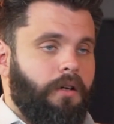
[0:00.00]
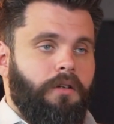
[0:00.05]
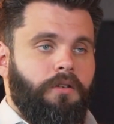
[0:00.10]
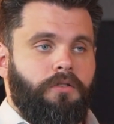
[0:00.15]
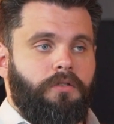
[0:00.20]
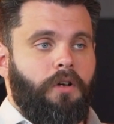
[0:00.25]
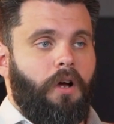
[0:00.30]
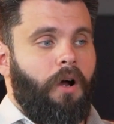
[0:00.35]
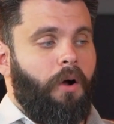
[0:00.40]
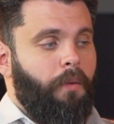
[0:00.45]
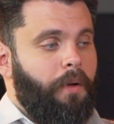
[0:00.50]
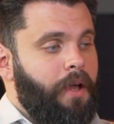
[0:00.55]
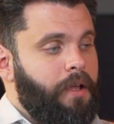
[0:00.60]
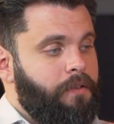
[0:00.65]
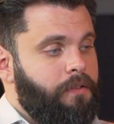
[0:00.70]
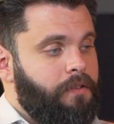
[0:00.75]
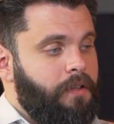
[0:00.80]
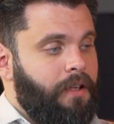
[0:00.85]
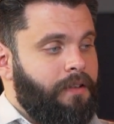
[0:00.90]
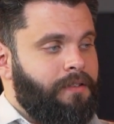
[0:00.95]
So
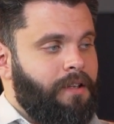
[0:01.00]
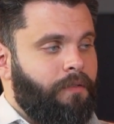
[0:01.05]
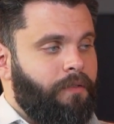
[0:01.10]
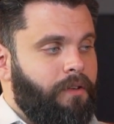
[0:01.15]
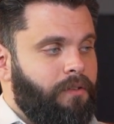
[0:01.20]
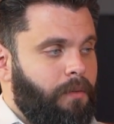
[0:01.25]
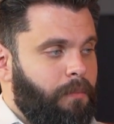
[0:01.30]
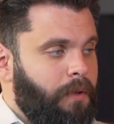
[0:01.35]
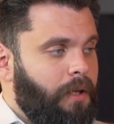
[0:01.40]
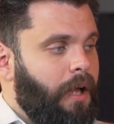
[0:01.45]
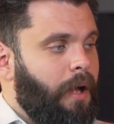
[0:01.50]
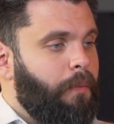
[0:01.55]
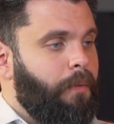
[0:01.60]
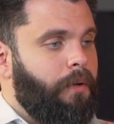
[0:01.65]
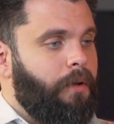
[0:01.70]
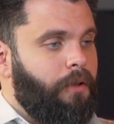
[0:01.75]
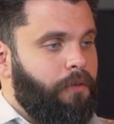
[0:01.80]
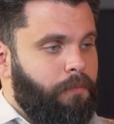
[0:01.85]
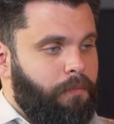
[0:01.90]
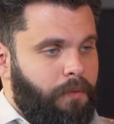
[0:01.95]
it's definitely something I
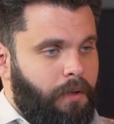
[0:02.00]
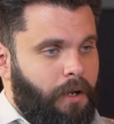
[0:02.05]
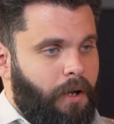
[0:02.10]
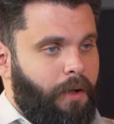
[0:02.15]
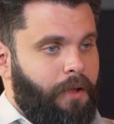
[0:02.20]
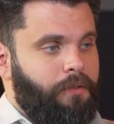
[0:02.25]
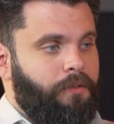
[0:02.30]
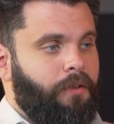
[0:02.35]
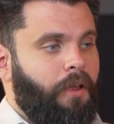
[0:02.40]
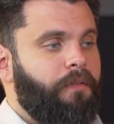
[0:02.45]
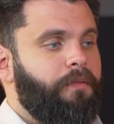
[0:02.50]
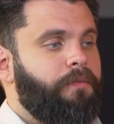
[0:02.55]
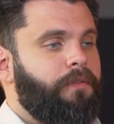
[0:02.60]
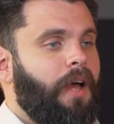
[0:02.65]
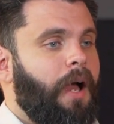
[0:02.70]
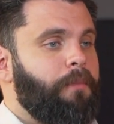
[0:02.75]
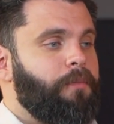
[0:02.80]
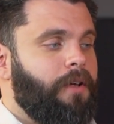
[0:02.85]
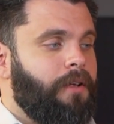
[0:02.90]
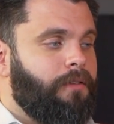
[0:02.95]
would, you know, as
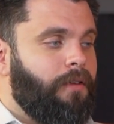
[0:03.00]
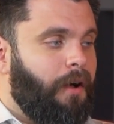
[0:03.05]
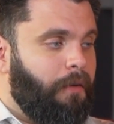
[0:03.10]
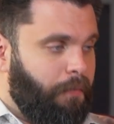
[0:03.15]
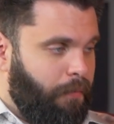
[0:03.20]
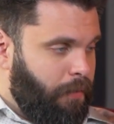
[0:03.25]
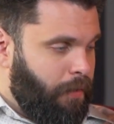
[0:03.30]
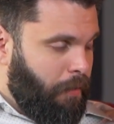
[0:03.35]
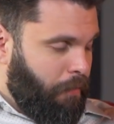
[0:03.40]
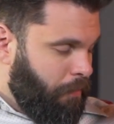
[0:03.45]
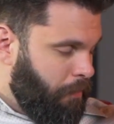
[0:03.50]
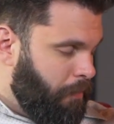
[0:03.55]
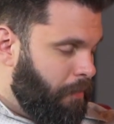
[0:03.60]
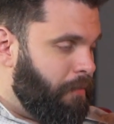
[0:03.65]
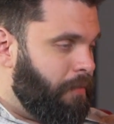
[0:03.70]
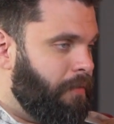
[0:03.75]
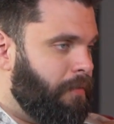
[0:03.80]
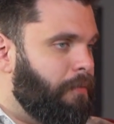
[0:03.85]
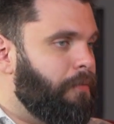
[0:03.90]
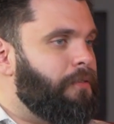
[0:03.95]
times get tougher, you know, the
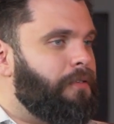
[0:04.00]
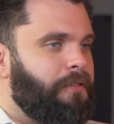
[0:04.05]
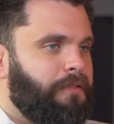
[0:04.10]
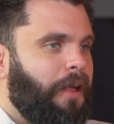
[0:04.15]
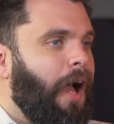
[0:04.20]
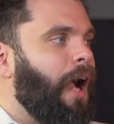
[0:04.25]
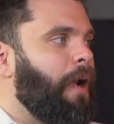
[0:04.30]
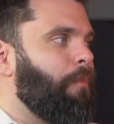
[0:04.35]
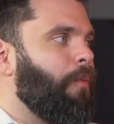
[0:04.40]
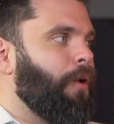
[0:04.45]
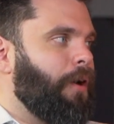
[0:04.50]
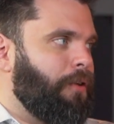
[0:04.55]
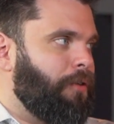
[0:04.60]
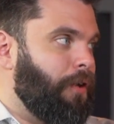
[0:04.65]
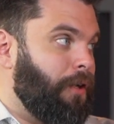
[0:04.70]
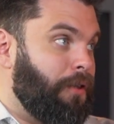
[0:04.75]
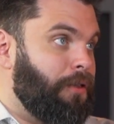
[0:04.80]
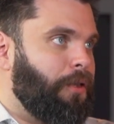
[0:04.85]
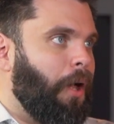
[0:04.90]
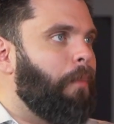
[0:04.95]
stock market
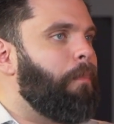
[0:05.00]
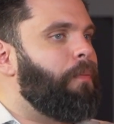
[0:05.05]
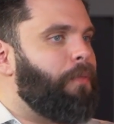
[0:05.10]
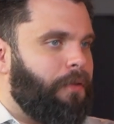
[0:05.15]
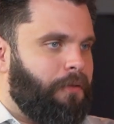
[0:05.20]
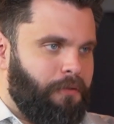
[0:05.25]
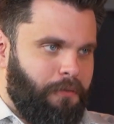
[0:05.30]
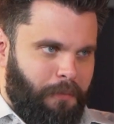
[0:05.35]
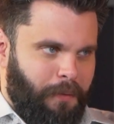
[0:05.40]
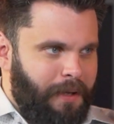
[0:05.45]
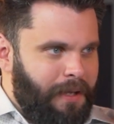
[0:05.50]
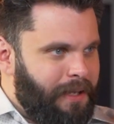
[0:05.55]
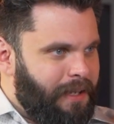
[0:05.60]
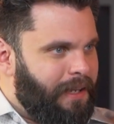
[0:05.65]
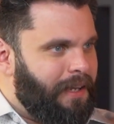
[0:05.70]
took a dump this week.